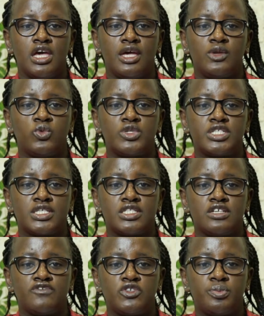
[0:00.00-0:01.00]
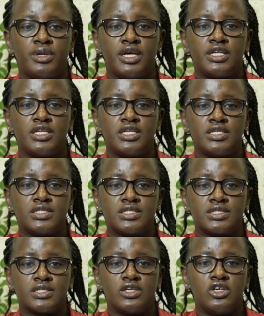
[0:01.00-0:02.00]
and what a safety plan
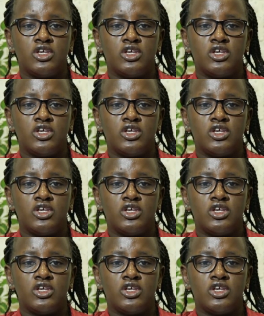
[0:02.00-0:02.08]
is.